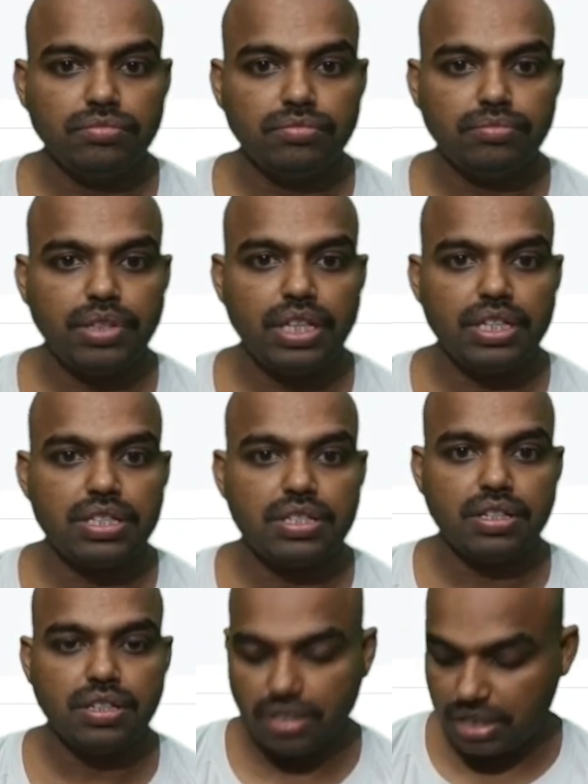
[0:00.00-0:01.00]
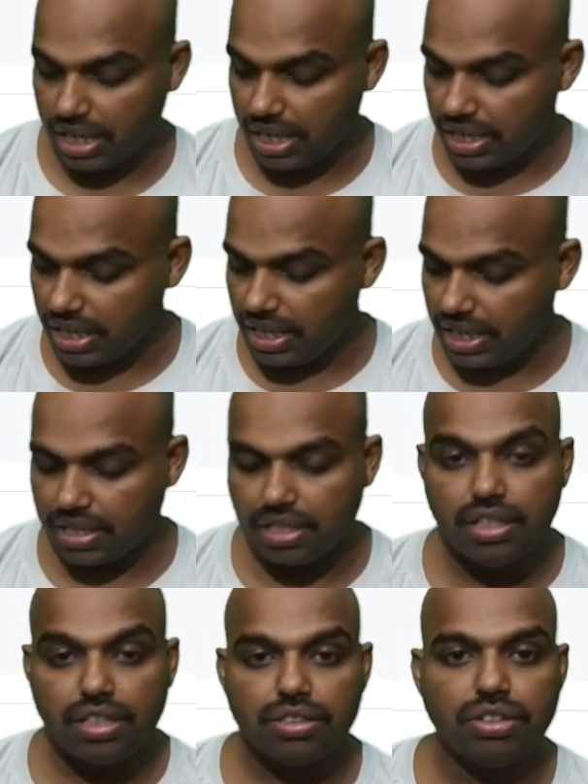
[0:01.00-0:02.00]
Paste get init.
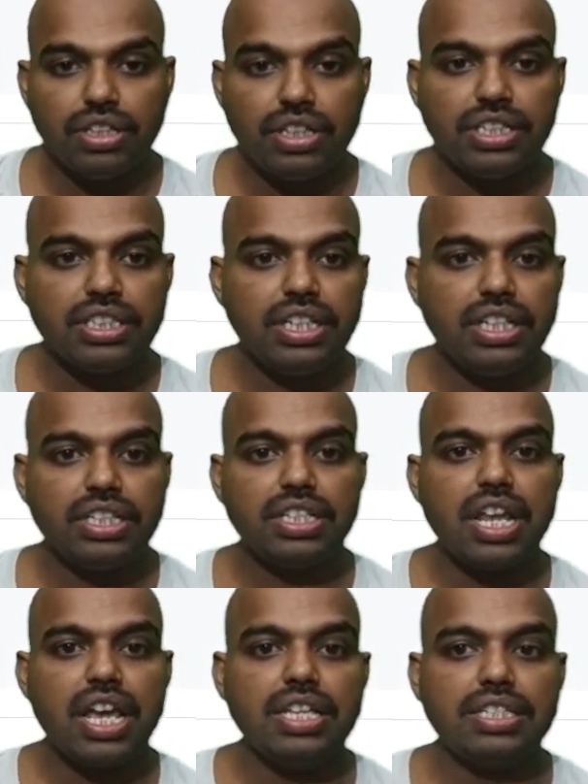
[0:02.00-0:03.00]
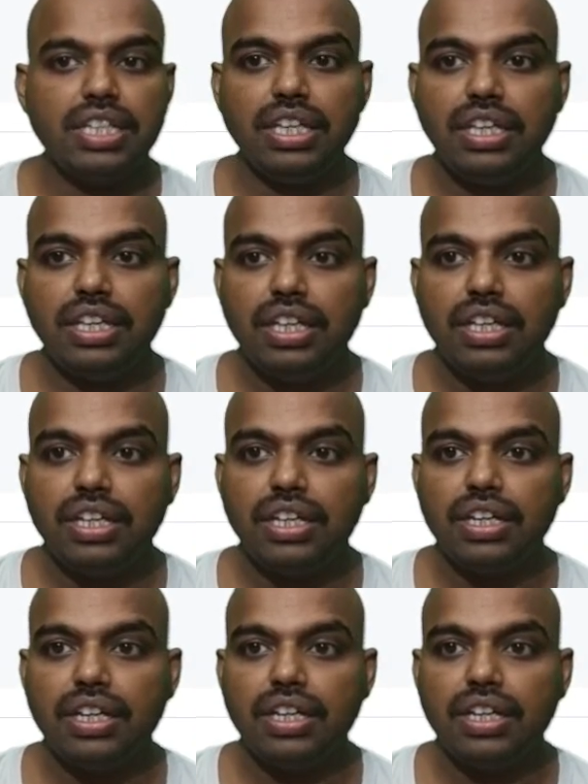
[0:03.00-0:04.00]
So it is initializing
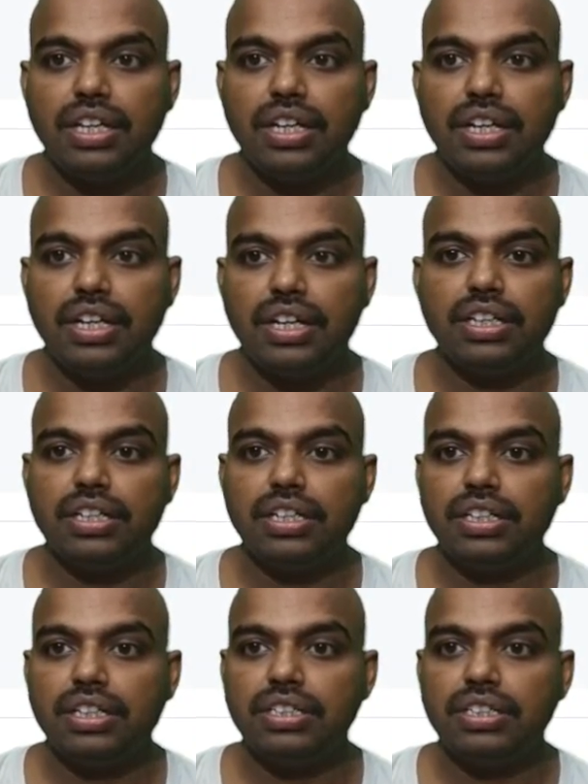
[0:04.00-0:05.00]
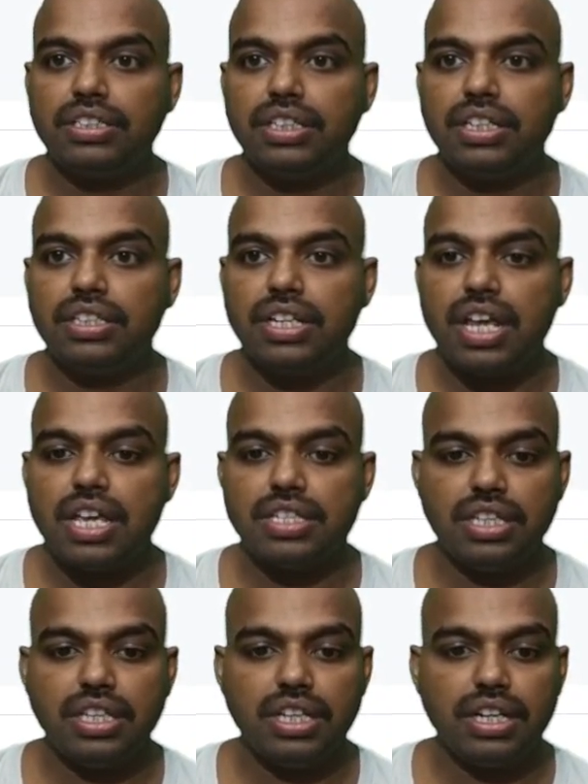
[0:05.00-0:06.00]
get. It is
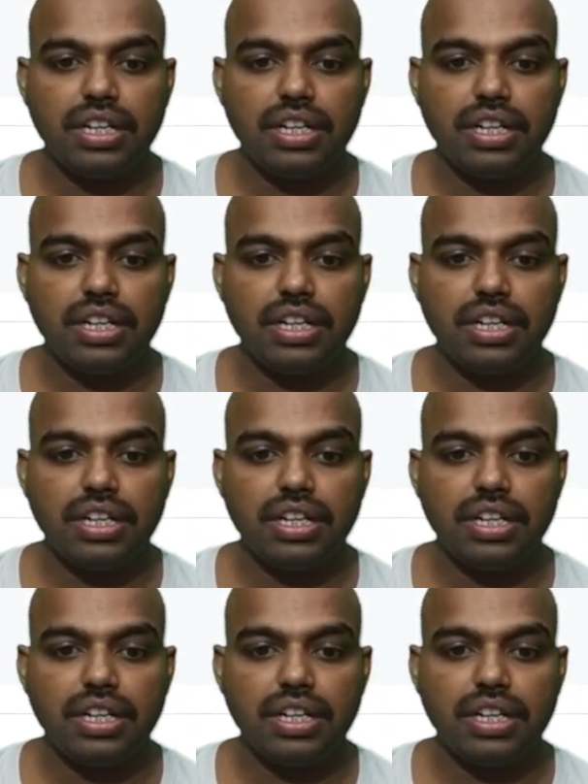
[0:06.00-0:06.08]
initializing get.